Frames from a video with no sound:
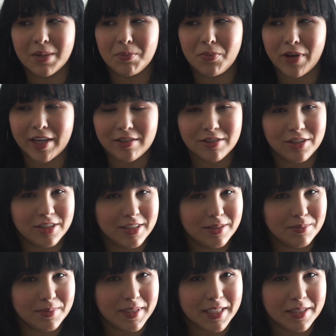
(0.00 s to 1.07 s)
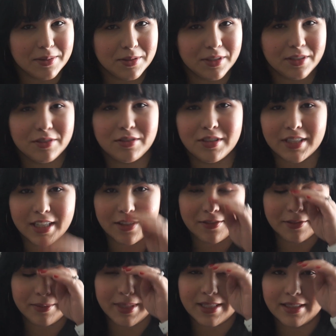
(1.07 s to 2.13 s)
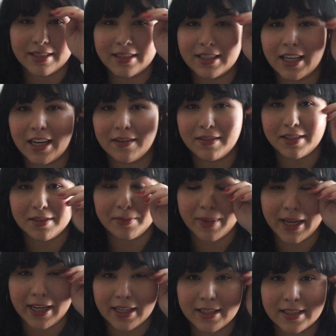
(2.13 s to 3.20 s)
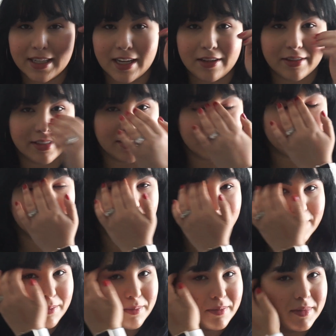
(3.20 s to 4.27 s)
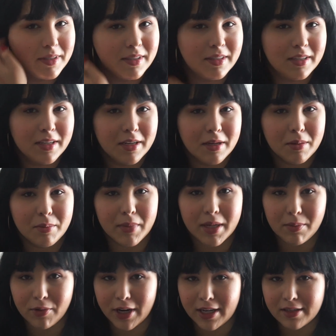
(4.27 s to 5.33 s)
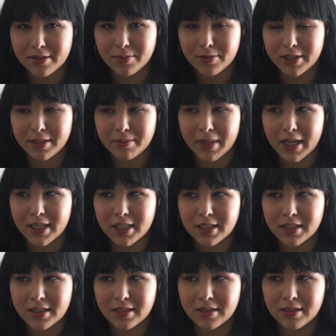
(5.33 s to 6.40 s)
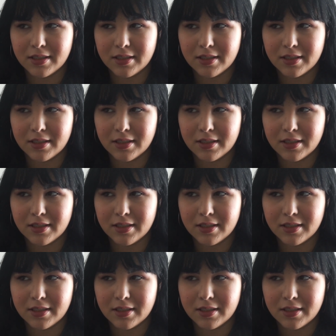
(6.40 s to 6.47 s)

Brows shouldn't be a huge thing for me since I have these bangs now. It covers up my brows pretty much.